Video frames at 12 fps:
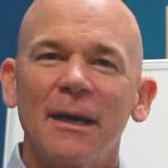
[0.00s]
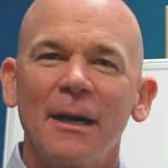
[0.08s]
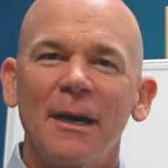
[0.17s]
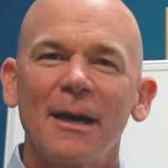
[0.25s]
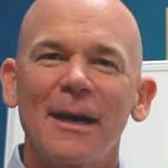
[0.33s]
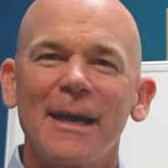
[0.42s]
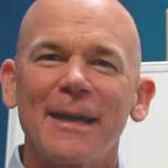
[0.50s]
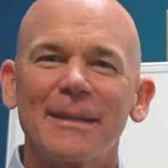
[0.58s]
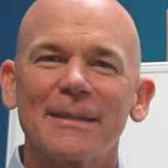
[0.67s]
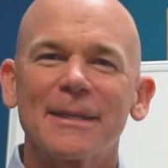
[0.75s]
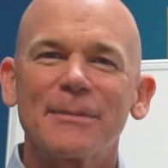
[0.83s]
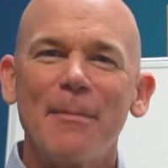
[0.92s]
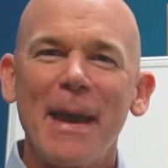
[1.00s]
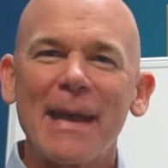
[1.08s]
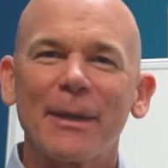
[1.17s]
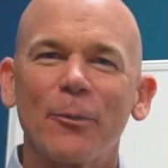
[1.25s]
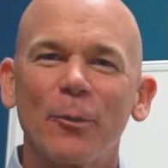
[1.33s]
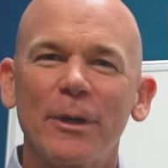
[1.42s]
Hi, this is
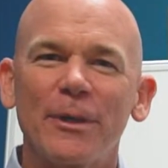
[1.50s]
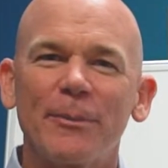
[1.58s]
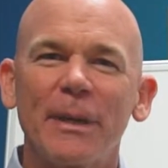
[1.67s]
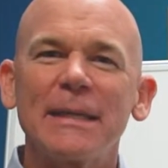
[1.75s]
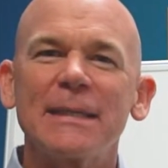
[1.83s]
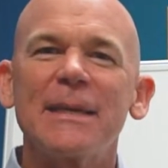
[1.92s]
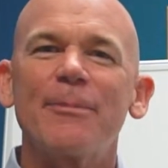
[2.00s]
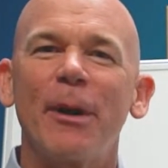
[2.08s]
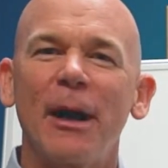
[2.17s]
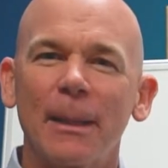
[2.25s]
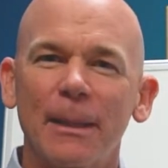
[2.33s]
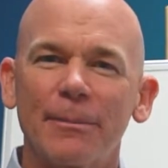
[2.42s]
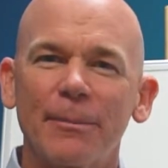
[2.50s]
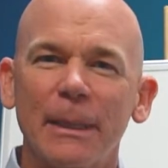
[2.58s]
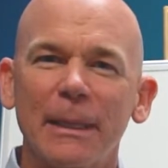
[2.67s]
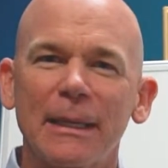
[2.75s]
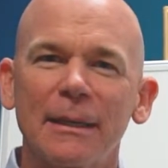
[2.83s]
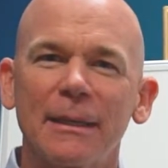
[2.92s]
Matt with PT Pilot
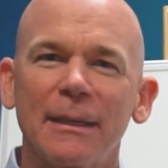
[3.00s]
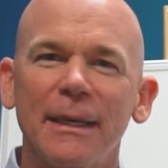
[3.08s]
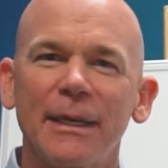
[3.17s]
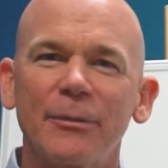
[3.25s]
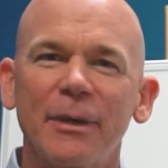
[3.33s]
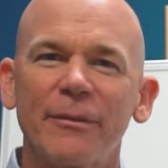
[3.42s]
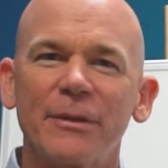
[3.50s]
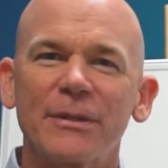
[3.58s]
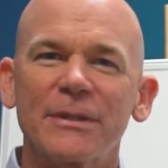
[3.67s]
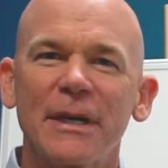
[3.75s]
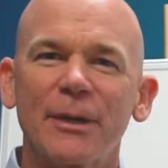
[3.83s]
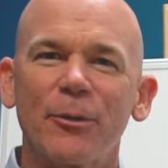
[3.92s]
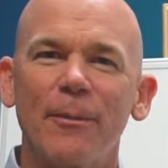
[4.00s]
Billing and Revenue Cycle